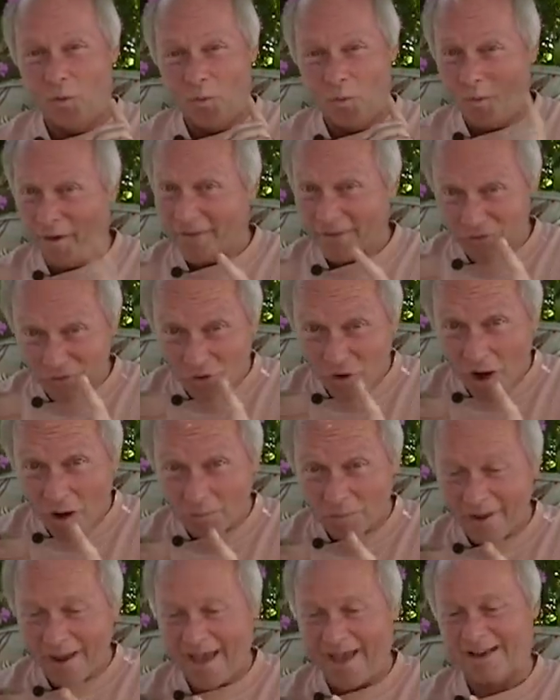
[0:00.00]
One of the
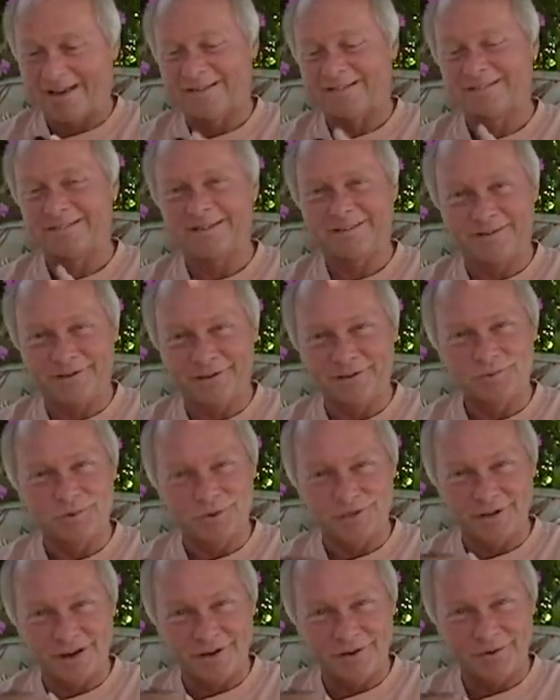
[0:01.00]
drawbacks to this,
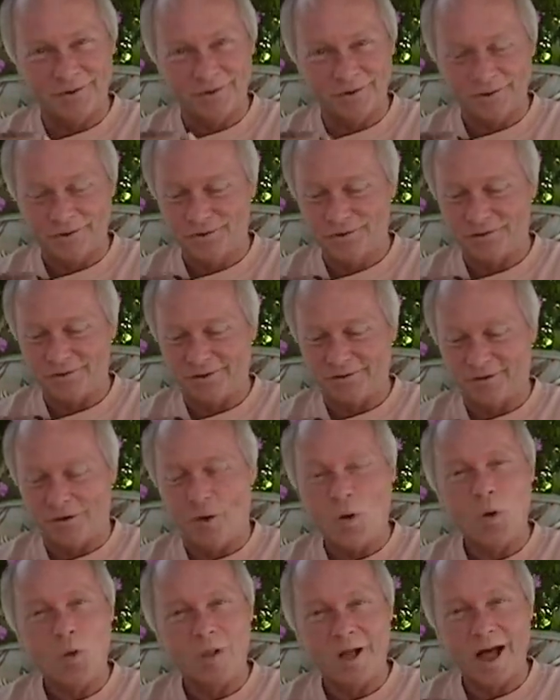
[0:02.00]
which I don't use a
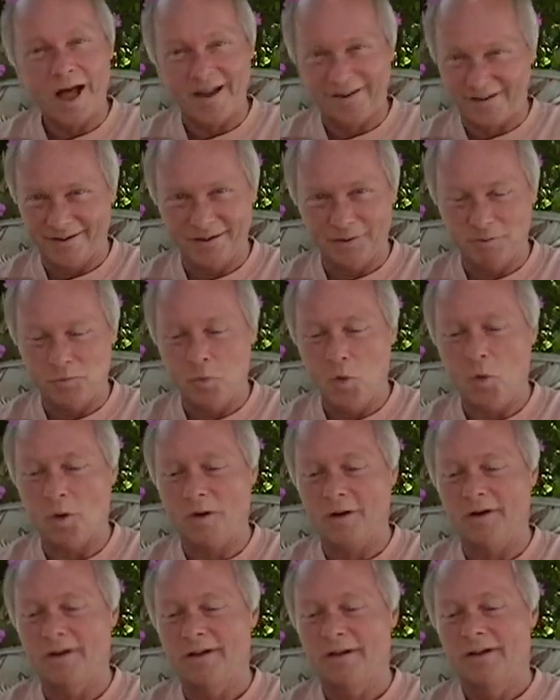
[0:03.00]
whole lot
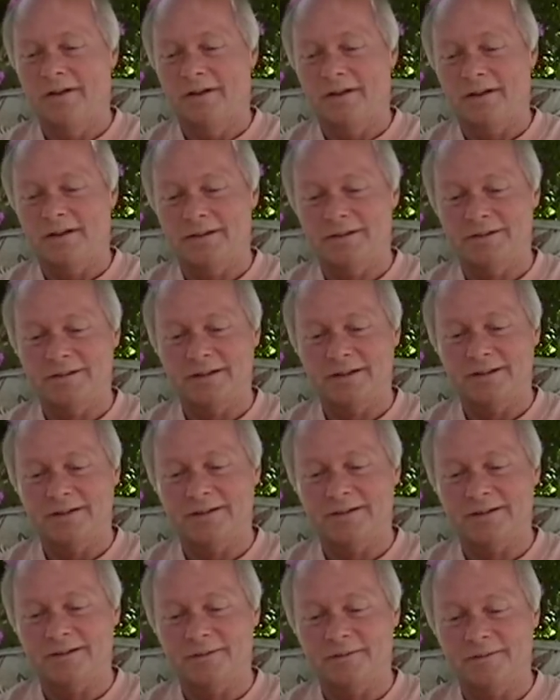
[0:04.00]
anymore, is
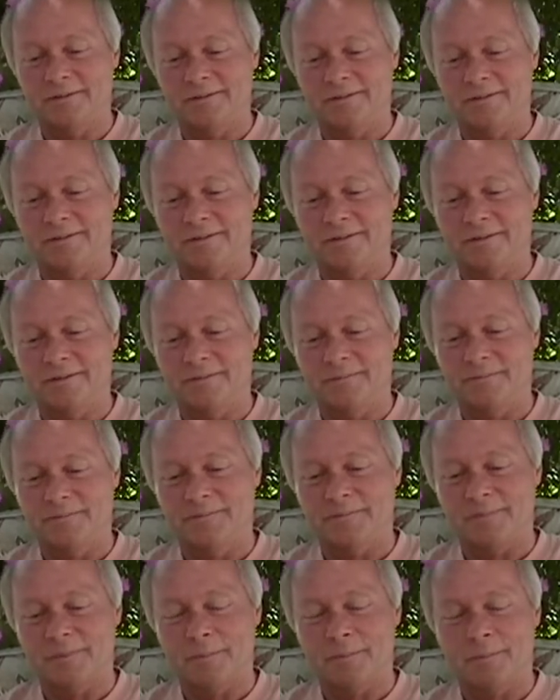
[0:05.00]
that uh, uh,
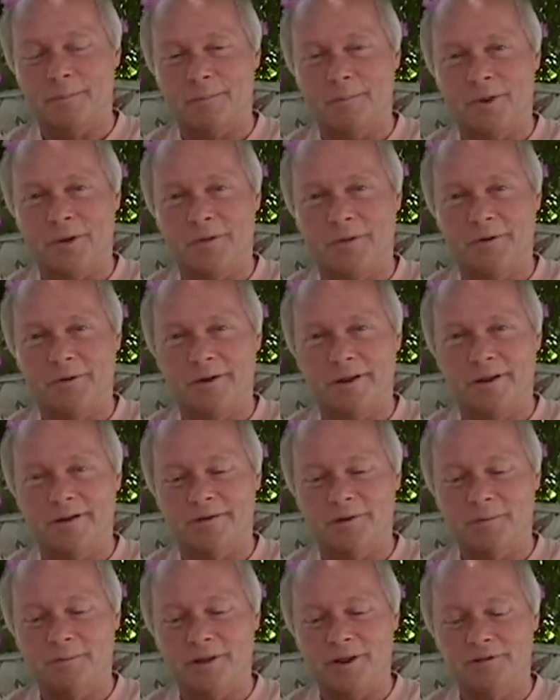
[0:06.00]
mother
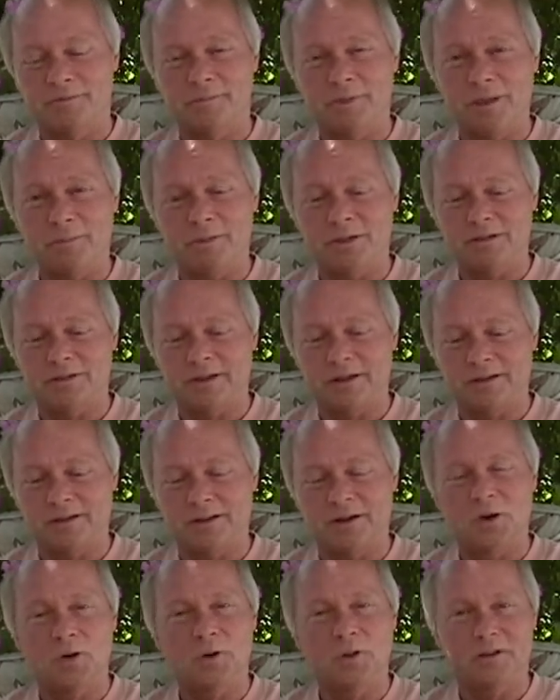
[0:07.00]
and sometimes babies like
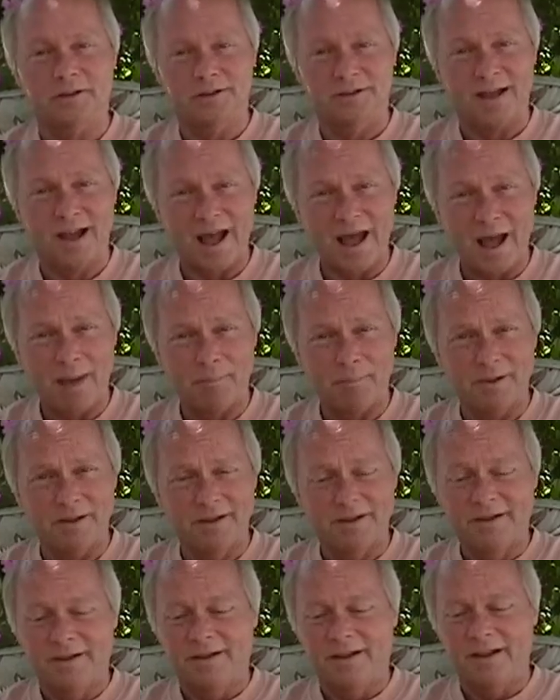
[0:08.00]
to go to the top
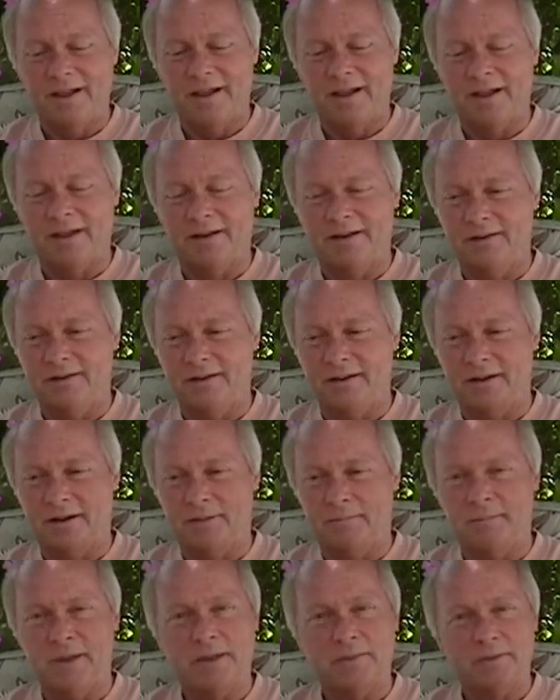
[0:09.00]
and
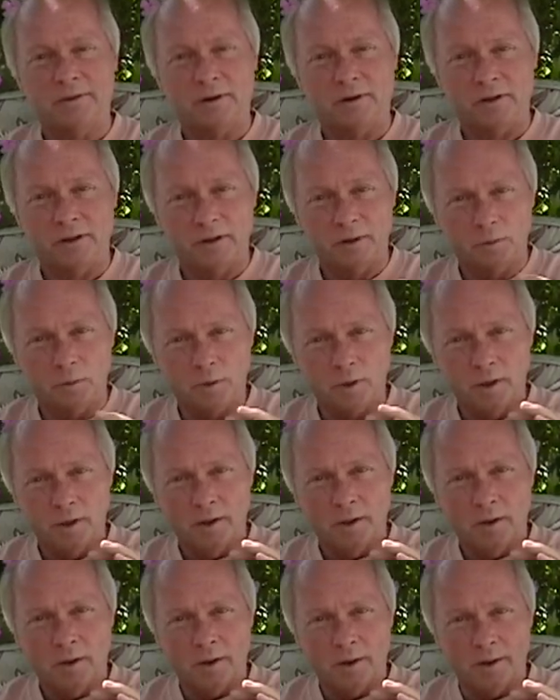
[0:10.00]
uh, make their little
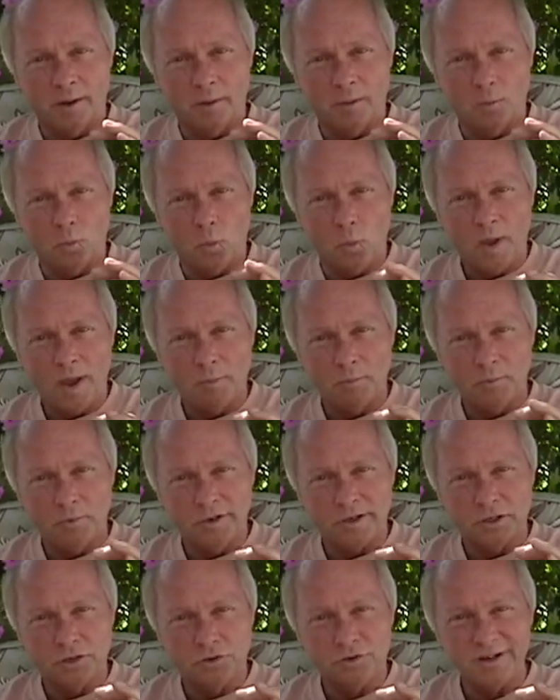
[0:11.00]
uh, web
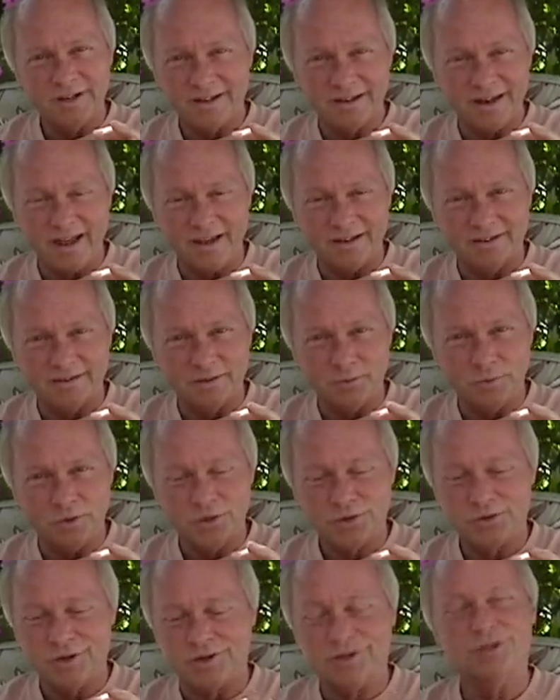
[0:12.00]
retreat nests in
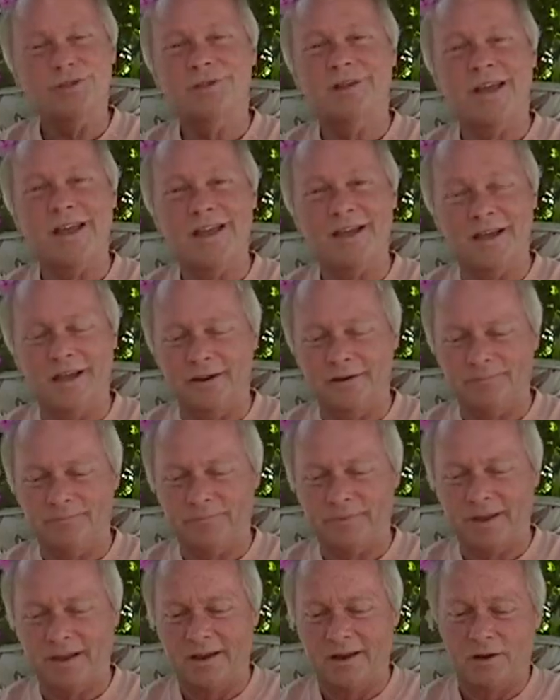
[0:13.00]
which they stay in.
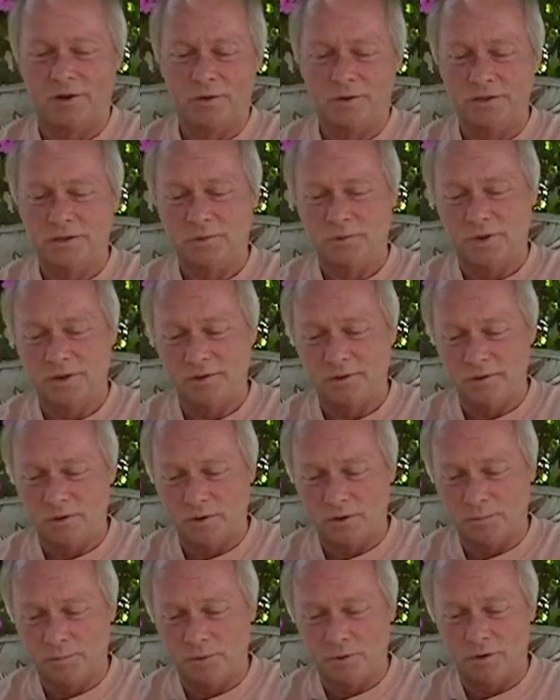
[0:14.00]
And of course, when you
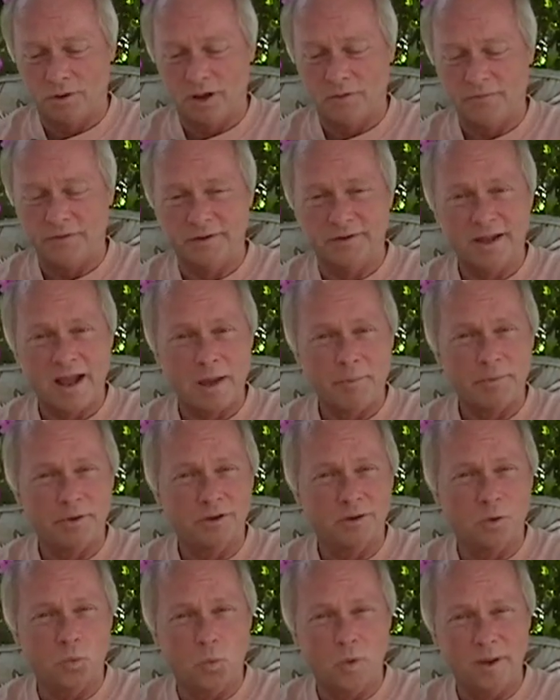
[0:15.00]
go to pull off the top,
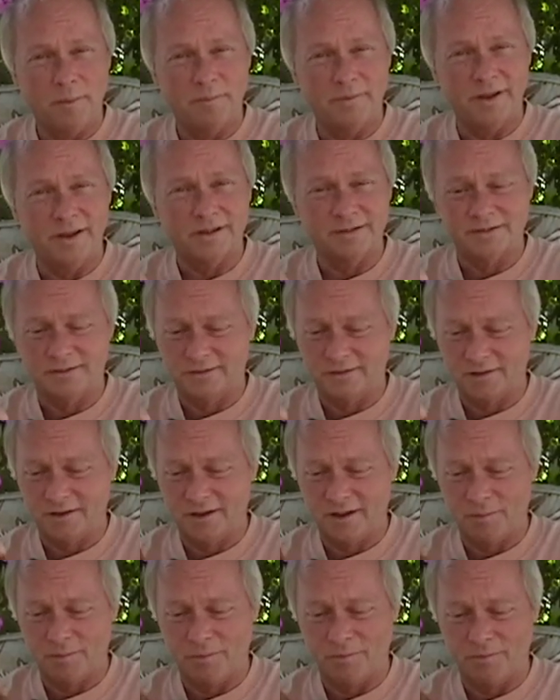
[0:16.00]
the little web nests uh,
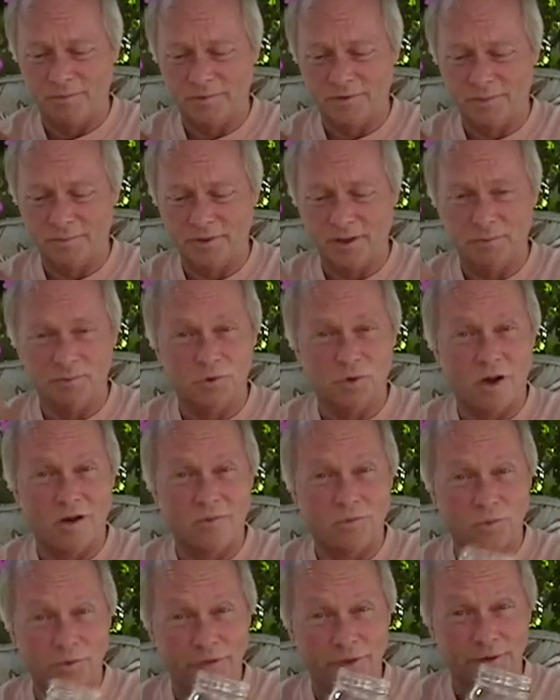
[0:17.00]
come sometimes
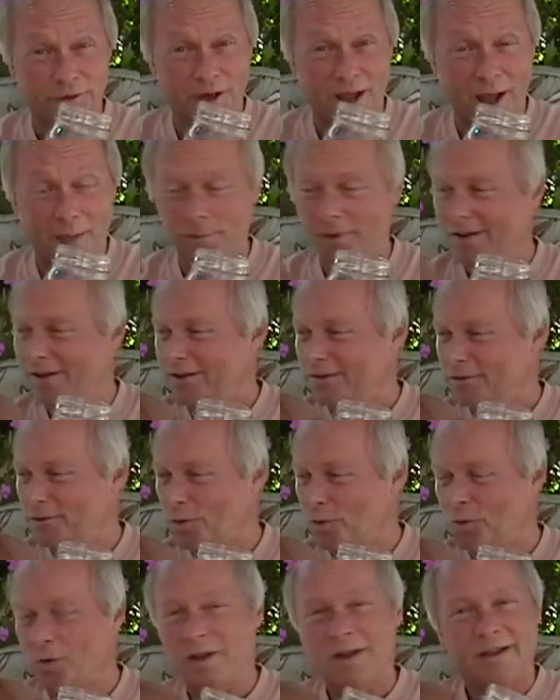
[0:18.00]
off with the top.
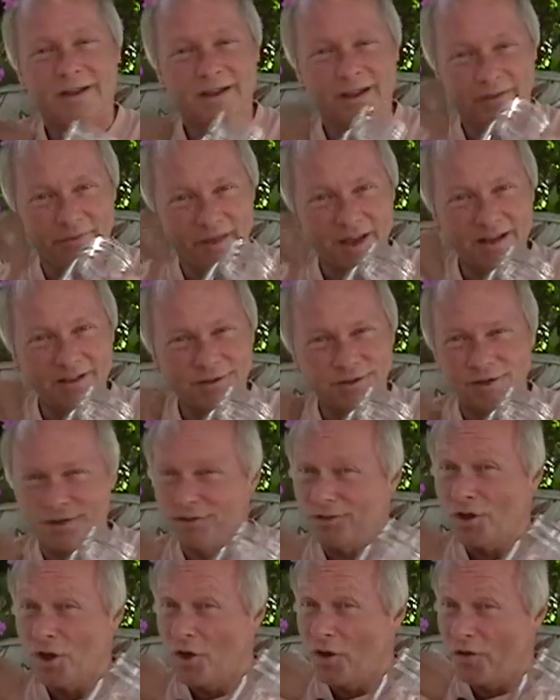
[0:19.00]
So in that
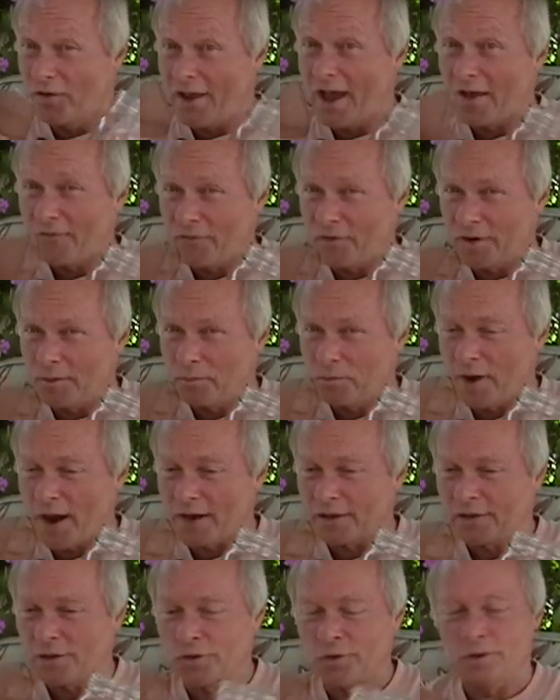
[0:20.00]
sense, not very
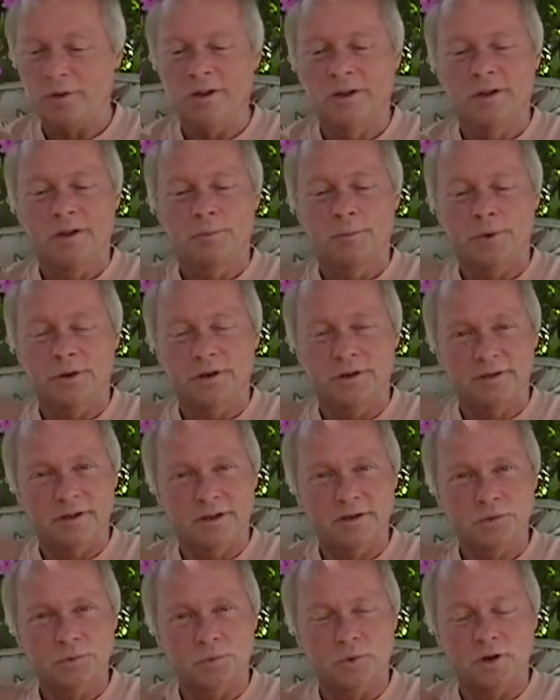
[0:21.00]
practical, but it
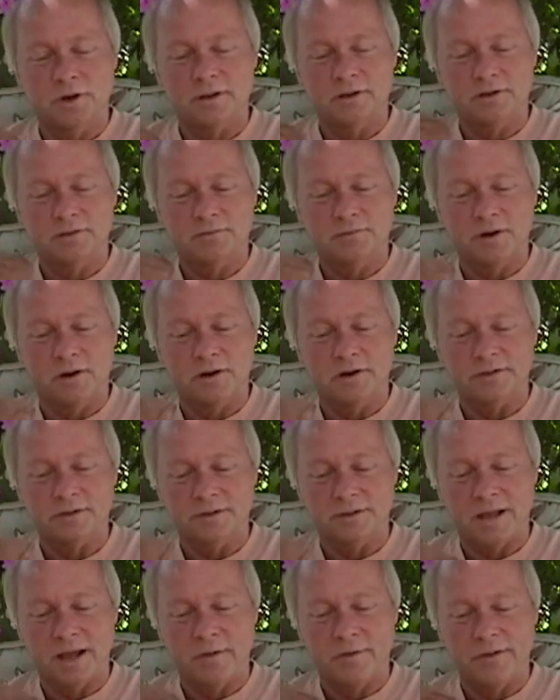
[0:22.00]
does work as far as
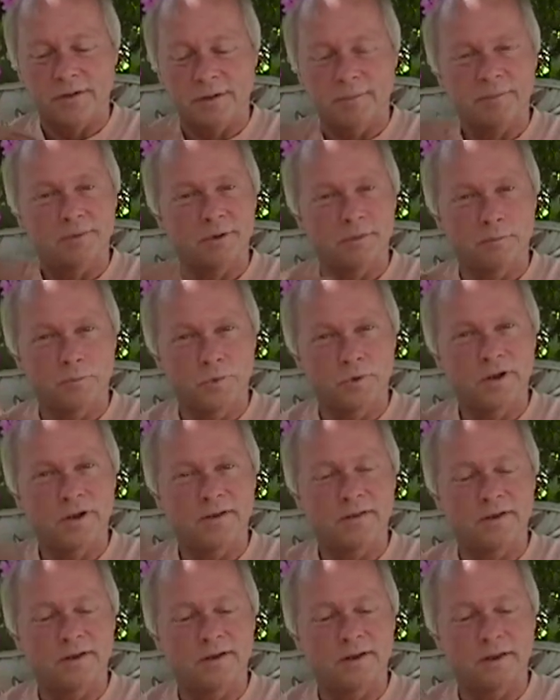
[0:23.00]
allowing them to
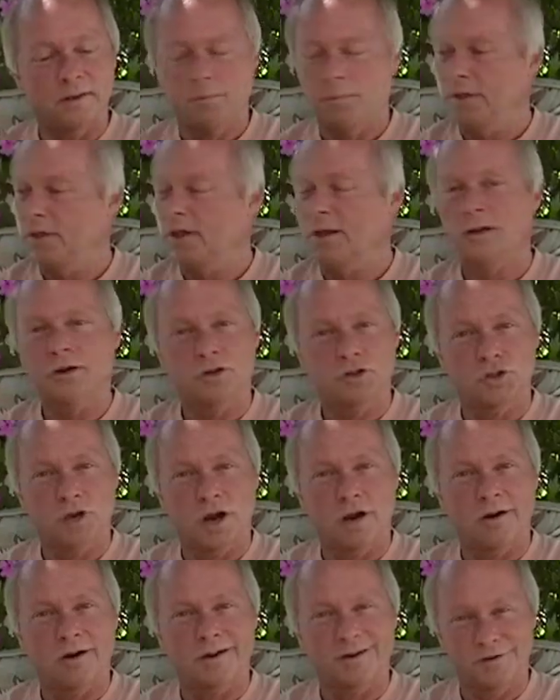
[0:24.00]
breathe in a particular
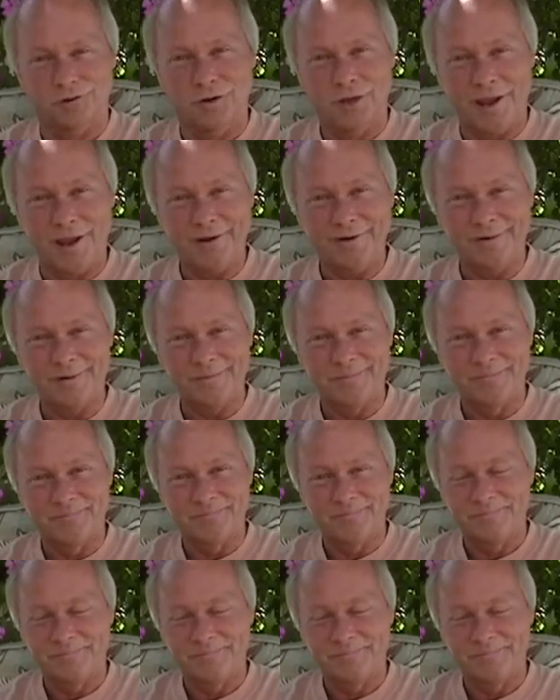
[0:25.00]
jar or container.